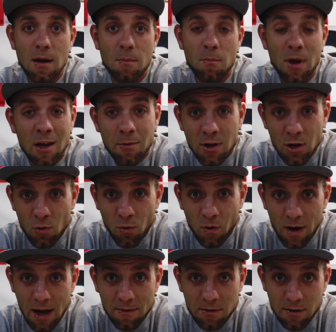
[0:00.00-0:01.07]
maybe you
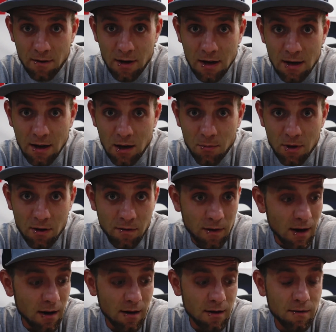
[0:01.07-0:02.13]
won't have to run a
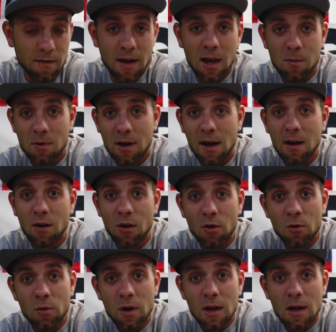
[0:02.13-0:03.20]
dehumidifier and a fan, but I
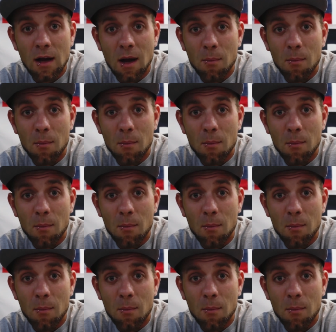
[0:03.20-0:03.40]
do.